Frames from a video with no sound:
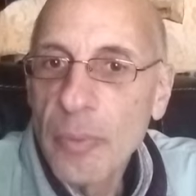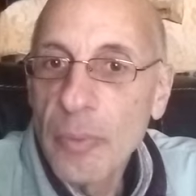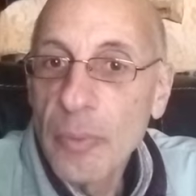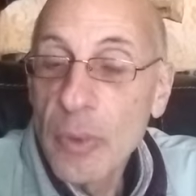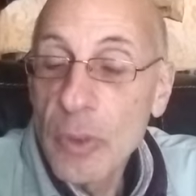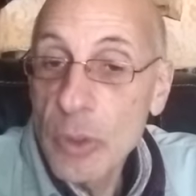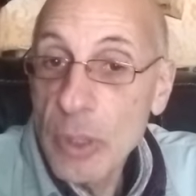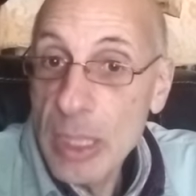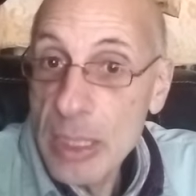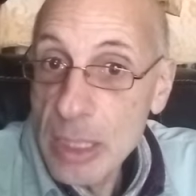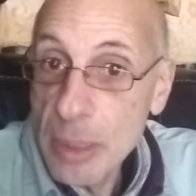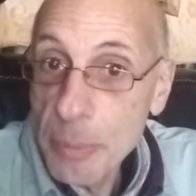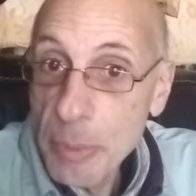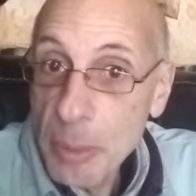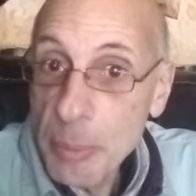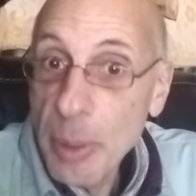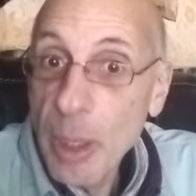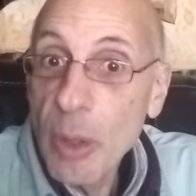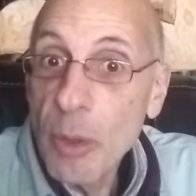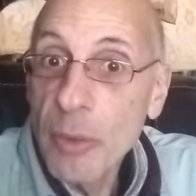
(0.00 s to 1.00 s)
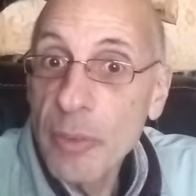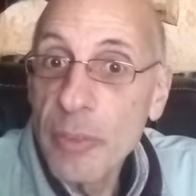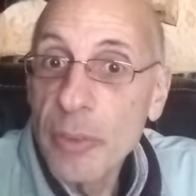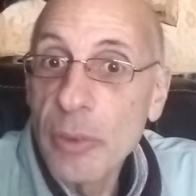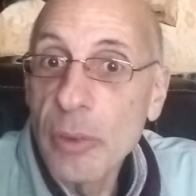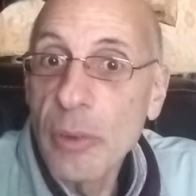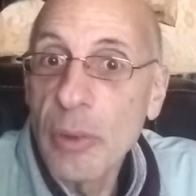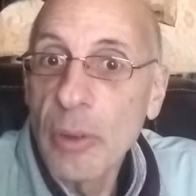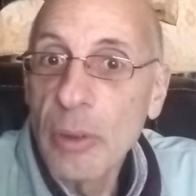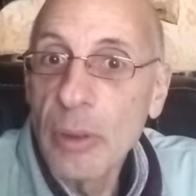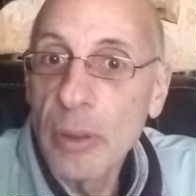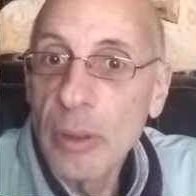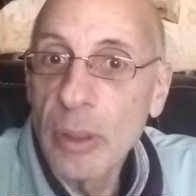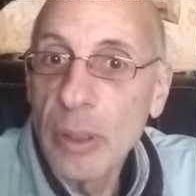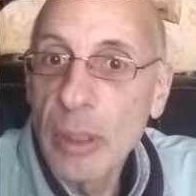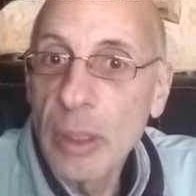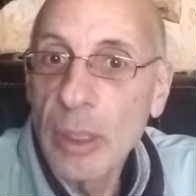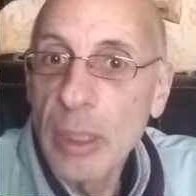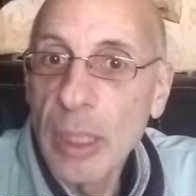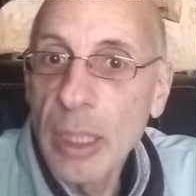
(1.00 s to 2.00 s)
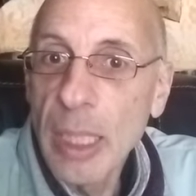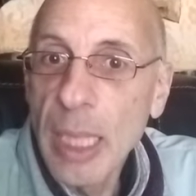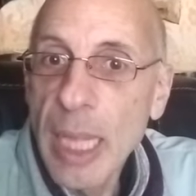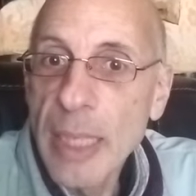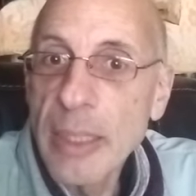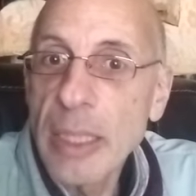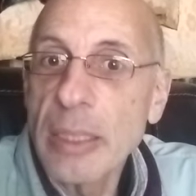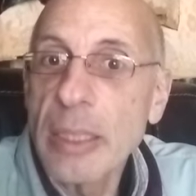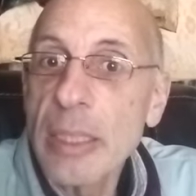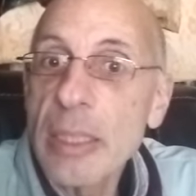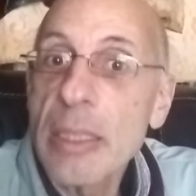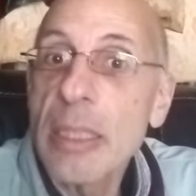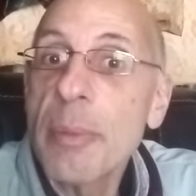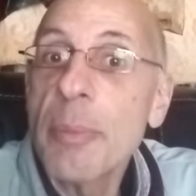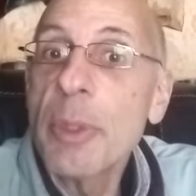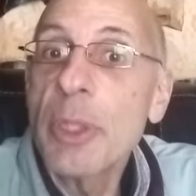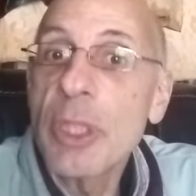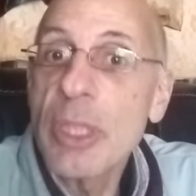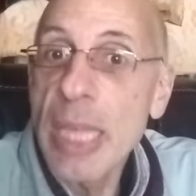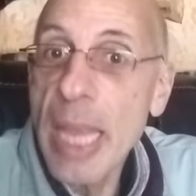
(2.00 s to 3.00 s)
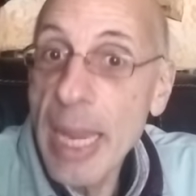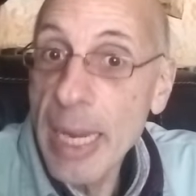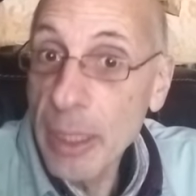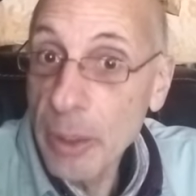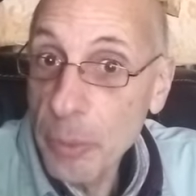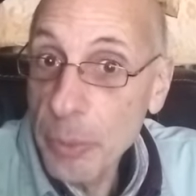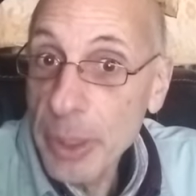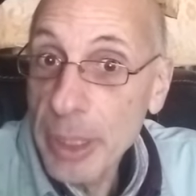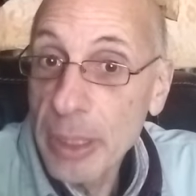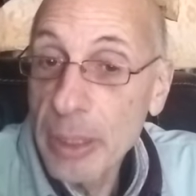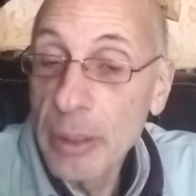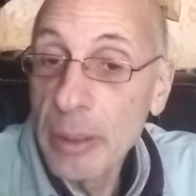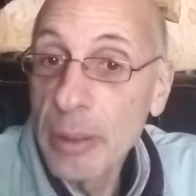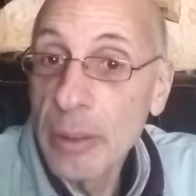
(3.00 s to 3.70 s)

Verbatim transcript: So that's something powerful, and that this image is angry.